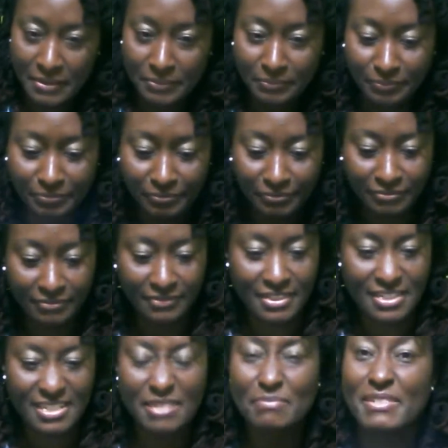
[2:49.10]

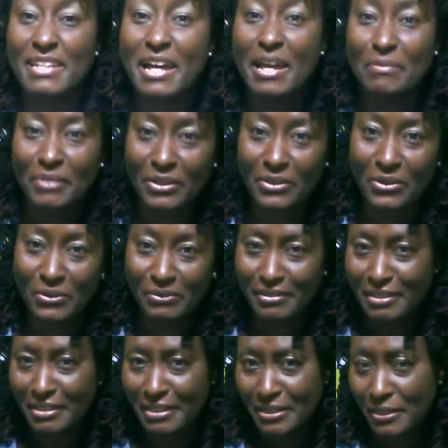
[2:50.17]
some time ago.
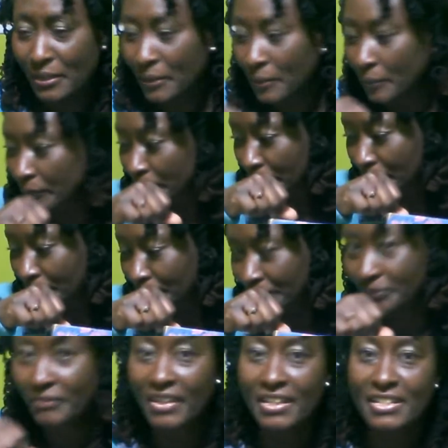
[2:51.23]

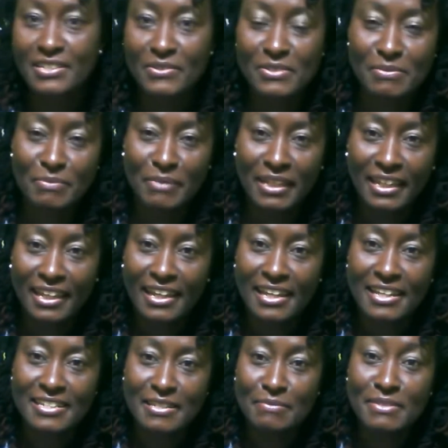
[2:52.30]
Excuse me,
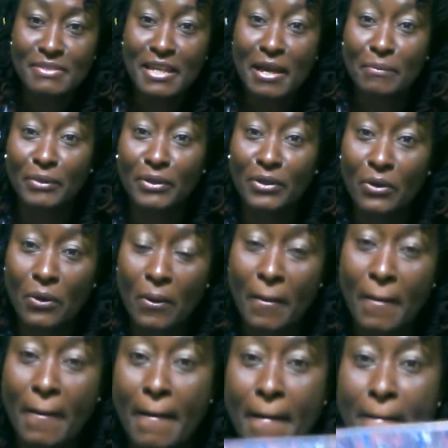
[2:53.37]
some time ago.
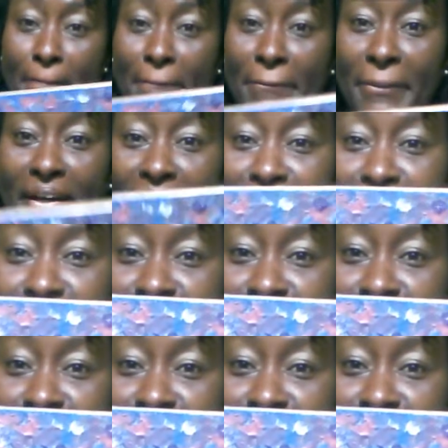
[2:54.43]
But